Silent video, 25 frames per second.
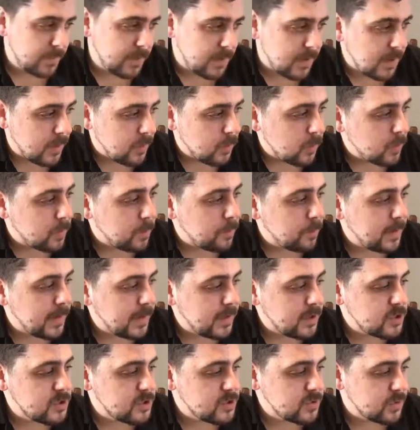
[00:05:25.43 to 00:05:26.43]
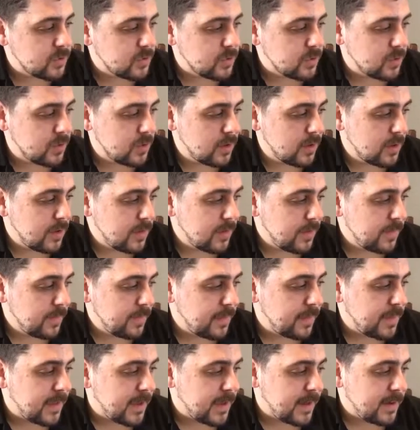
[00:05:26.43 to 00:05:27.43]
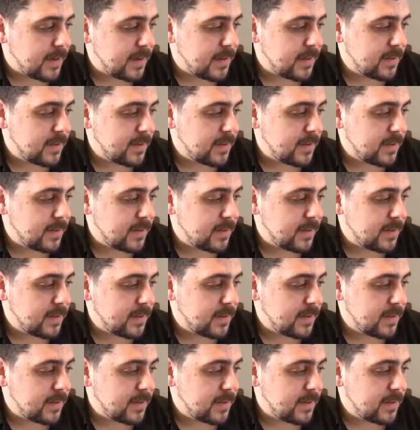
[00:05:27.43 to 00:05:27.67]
It will make sure that